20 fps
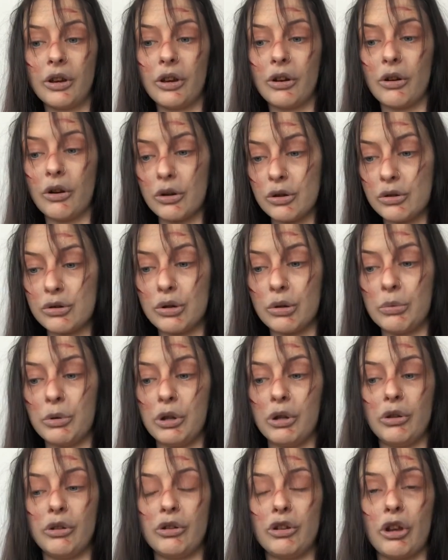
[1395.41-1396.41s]

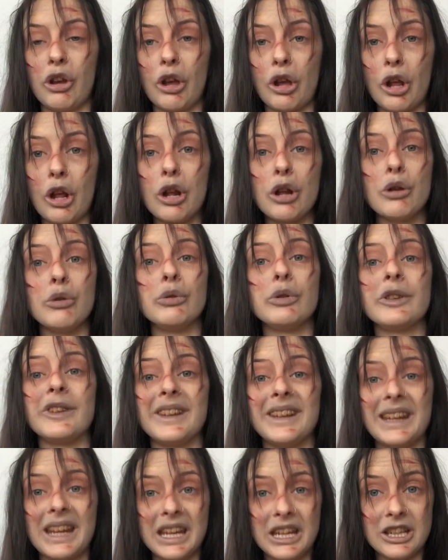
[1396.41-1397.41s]
contribute to
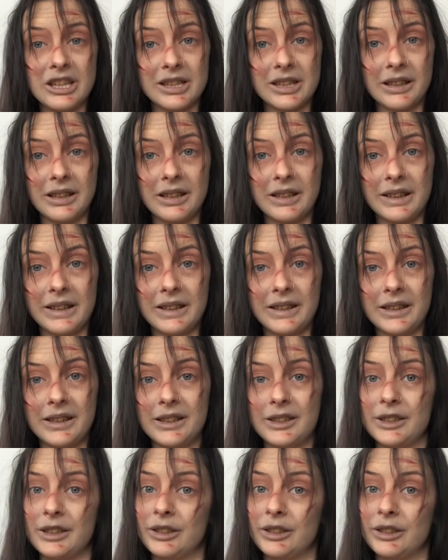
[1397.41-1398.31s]
hallucinations.